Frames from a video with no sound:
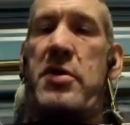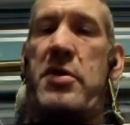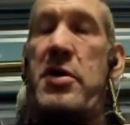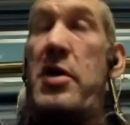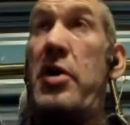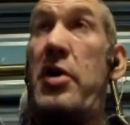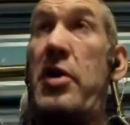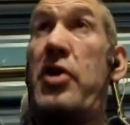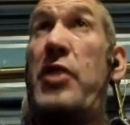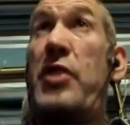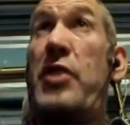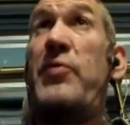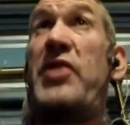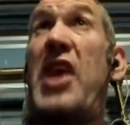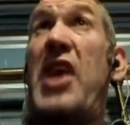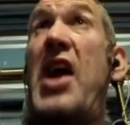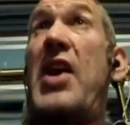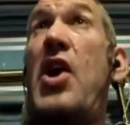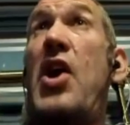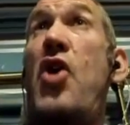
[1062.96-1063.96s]
Because he was
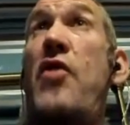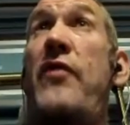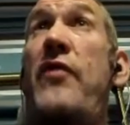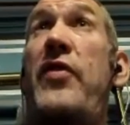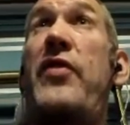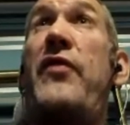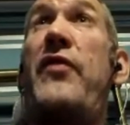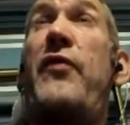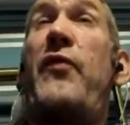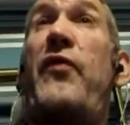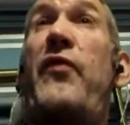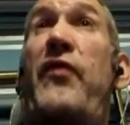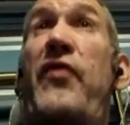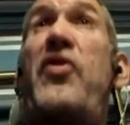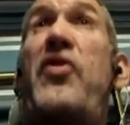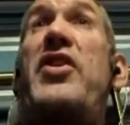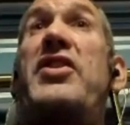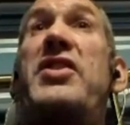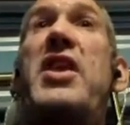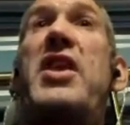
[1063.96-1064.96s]
getting over the
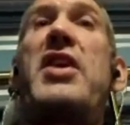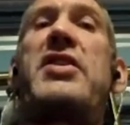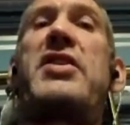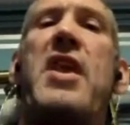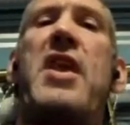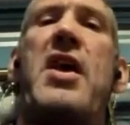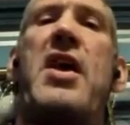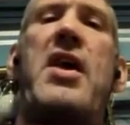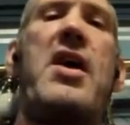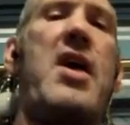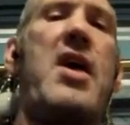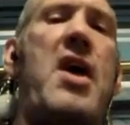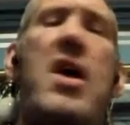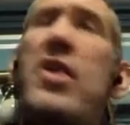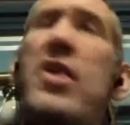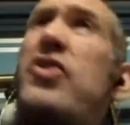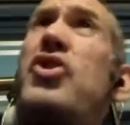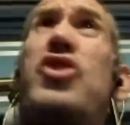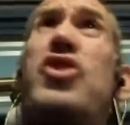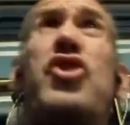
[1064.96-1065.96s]
360. I
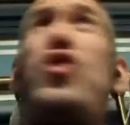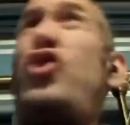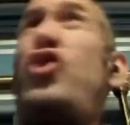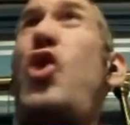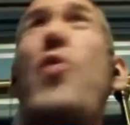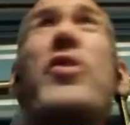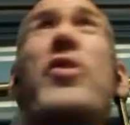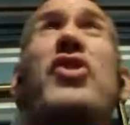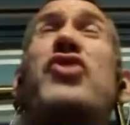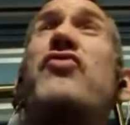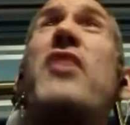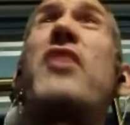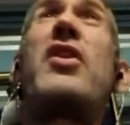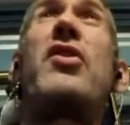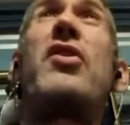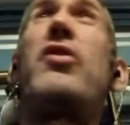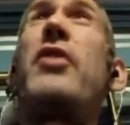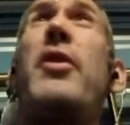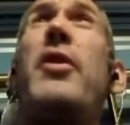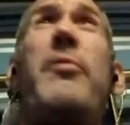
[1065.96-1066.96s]
said, just do it straight
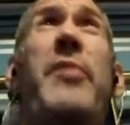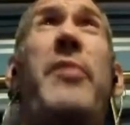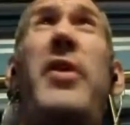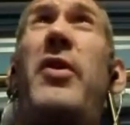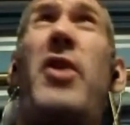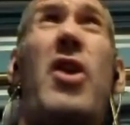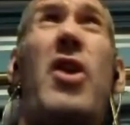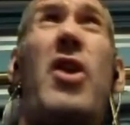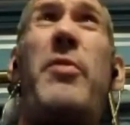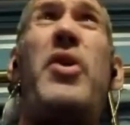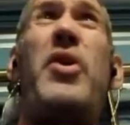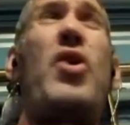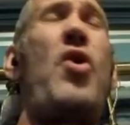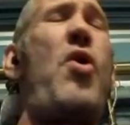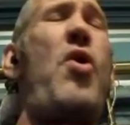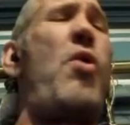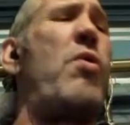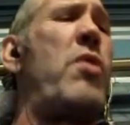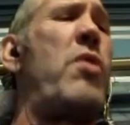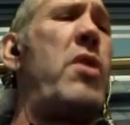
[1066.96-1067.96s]
on. It'd be
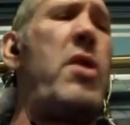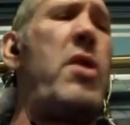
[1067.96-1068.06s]
cool.